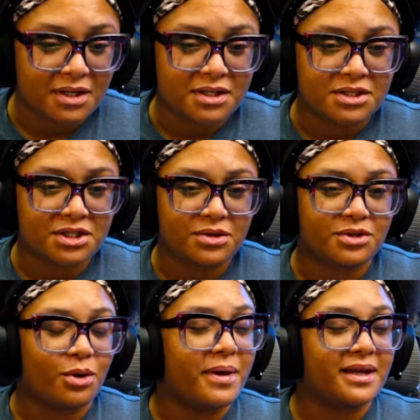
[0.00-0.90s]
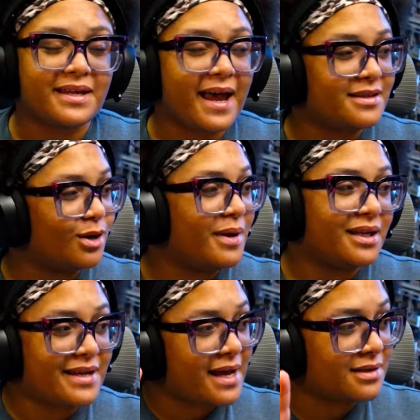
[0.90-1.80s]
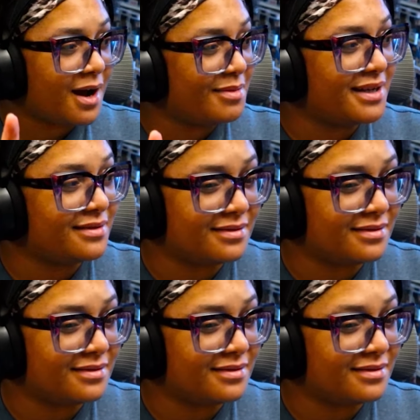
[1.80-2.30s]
She's don't make a dad comment.